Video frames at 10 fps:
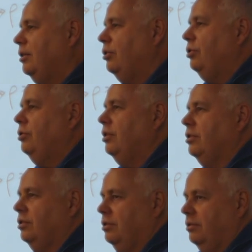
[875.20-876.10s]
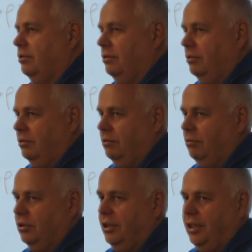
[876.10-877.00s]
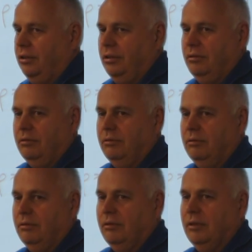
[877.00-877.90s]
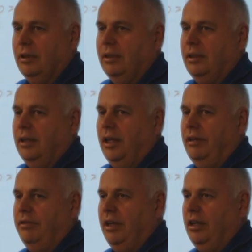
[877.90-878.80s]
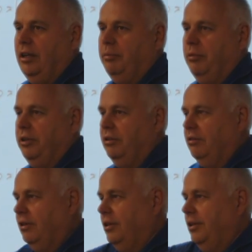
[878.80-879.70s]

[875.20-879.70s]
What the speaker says: your units will tell you. And if you end up with,